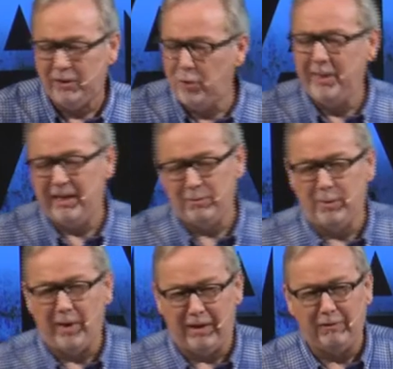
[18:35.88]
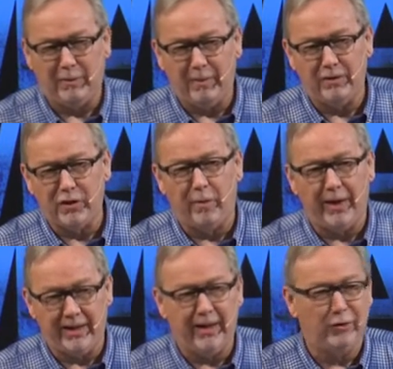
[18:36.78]
too many times in my lifetime I saw
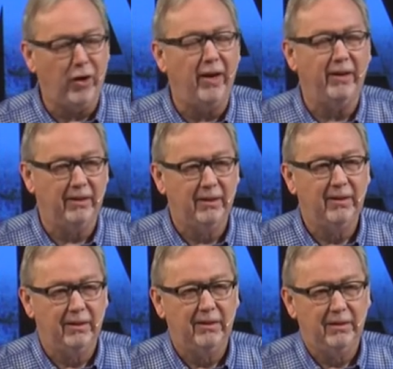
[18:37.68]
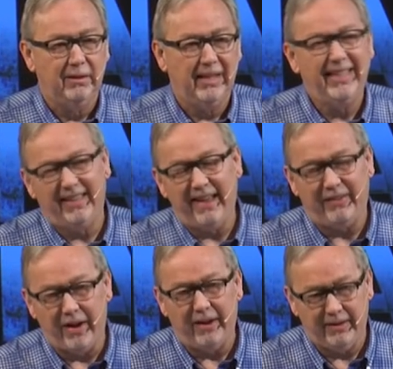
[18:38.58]
my dad cry. He did that
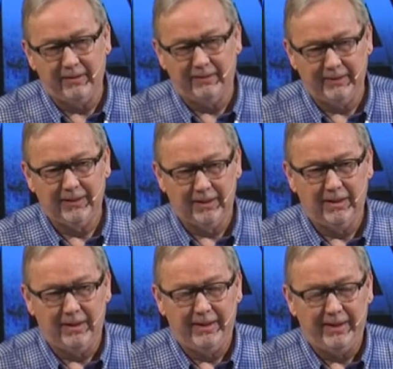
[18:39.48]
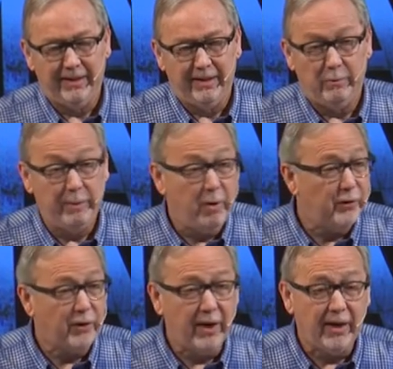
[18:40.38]
day. We
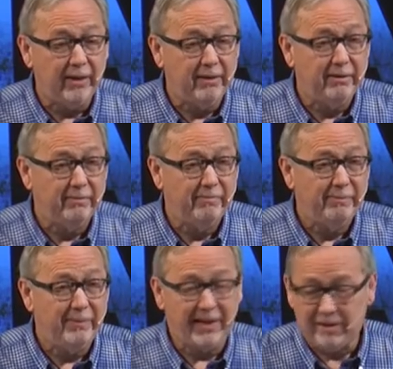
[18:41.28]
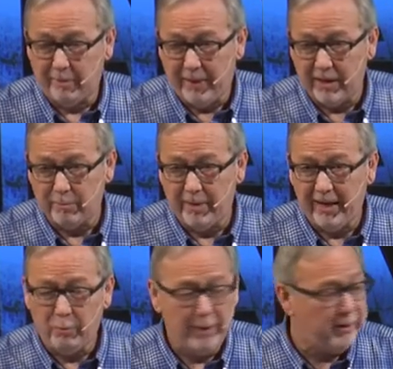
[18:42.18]
both cried next to Pat's
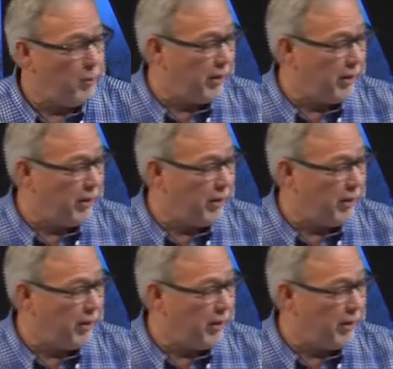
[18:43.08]
bed. We, we